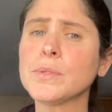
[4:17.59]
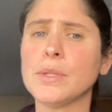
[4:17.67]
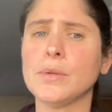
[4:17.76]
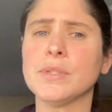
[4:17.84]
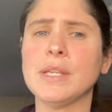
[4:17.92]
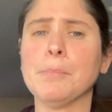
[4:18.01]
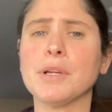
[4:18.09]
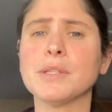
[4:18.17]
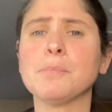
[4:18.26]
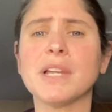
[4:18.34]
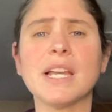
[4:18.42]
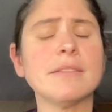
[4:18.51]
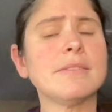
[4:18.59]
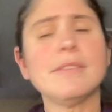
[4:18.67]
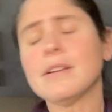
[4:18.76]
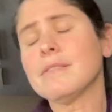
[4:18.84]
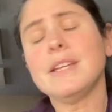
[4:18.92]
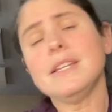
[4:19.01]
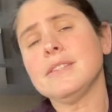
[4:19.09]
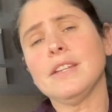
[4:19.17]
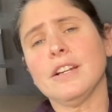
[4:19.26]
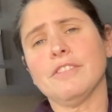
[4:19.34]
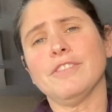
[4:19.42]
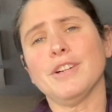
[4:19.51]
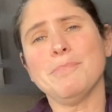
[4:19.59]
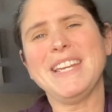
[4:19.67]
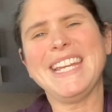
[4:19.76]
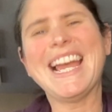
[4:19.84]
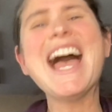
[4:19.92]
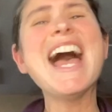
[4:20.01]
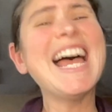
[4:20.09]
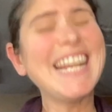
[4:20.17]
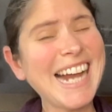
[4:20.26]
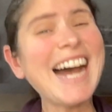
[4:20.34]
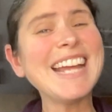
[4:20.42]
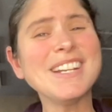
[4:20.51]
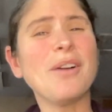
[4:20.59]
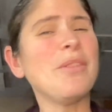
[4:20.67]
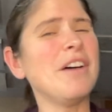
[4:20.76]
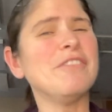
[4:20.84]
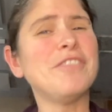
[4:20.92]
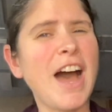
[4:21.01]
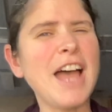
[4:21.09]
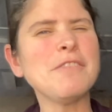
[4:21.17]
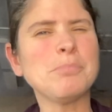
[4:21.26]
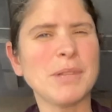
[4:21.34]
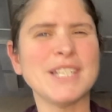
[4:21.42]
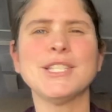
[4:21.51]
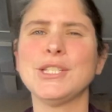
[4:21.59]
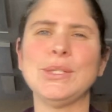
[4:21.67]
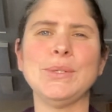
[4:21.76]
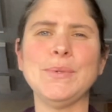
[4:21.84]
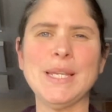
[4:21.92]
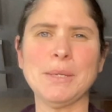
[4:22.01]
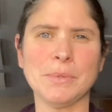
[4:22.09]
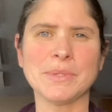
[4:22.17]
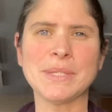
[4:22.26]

those numbers because they're easier for me, and I know that 5 plus 2 equals